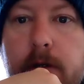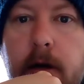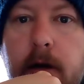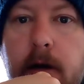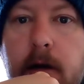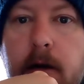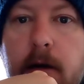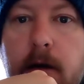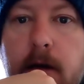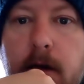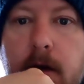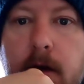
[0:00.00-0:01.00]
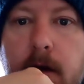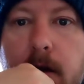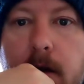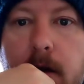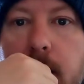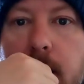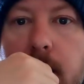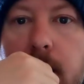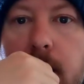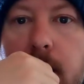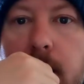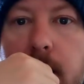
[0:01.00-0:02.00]

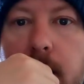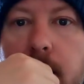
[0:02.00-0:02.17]
My man